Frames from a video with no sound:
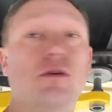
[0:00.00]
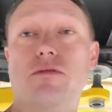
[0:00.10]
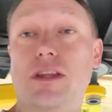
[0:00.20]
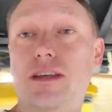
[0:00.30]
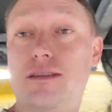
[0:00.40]
how
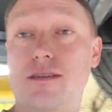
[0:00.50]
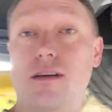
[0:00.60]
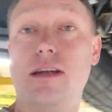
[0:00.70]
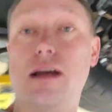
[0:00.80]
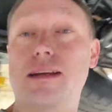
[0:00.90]
everything is
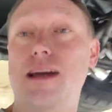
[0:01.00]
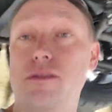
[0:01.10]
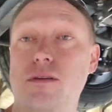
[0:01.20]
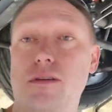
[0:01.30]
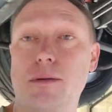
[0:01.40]
done
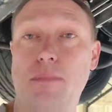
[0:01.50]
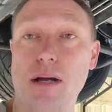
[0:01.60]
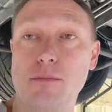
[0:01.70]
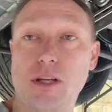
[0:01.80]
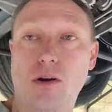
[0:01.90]
down here on the
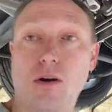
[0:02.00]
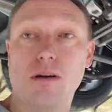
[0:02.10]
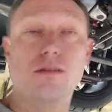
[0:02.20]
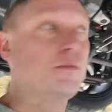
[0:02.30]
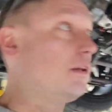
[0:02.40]
bottom of the
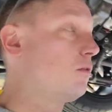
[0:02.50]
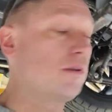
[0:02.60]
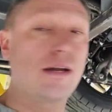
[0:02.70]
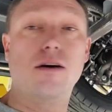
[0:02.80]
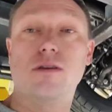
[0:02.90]
car. Let me
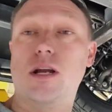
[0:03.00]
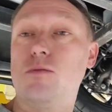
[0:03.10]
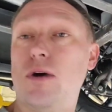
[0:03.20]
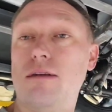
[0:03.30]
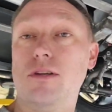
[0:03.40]
lower it down
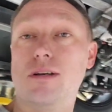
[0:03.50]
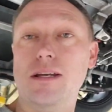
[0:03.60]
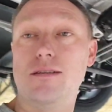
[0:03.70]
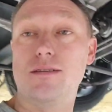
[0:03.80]
and we'll have a look